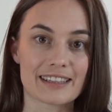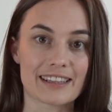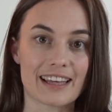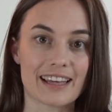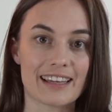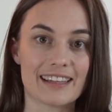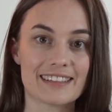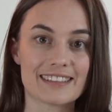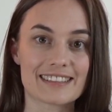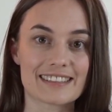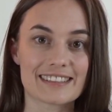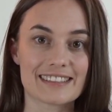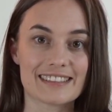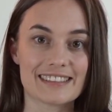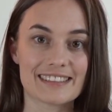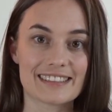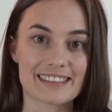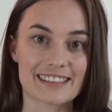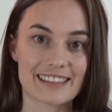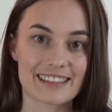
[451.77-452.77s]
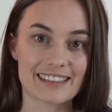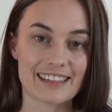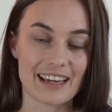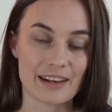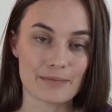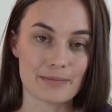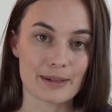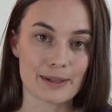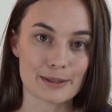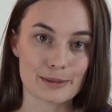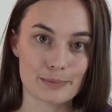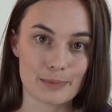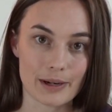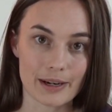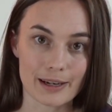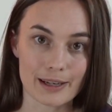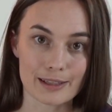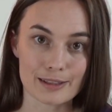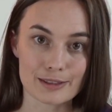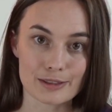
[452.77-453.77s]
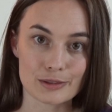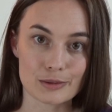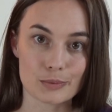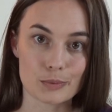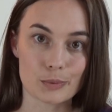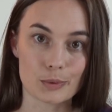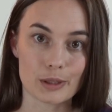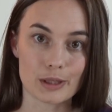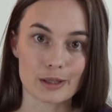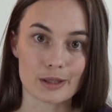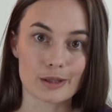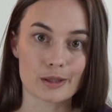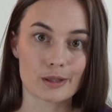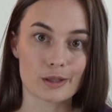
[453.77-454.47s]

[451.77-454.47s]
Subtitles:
that can be experienced with